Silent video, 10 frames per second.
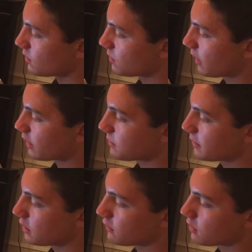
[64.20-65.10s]
we're at the
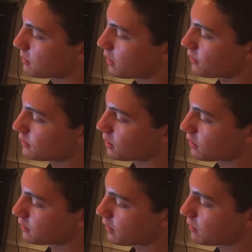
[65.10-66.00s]
beginning of the month, so
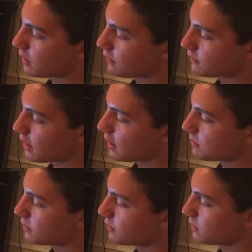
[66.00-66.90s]
the trade will have
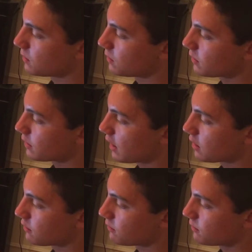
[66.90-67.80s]
time to
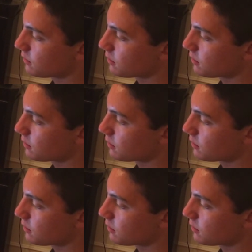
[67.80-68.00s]
kind of